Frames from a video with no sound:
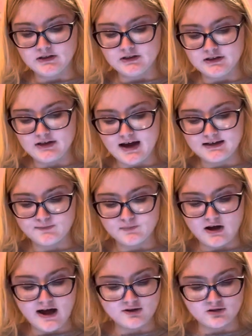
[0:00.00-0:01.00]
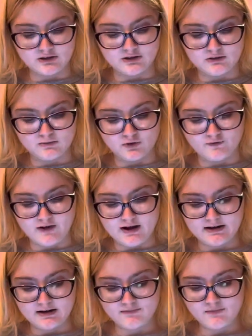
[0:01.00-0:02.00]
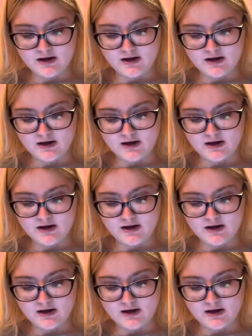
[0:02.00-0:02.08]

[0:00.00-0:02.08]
He has Ashley, so move on.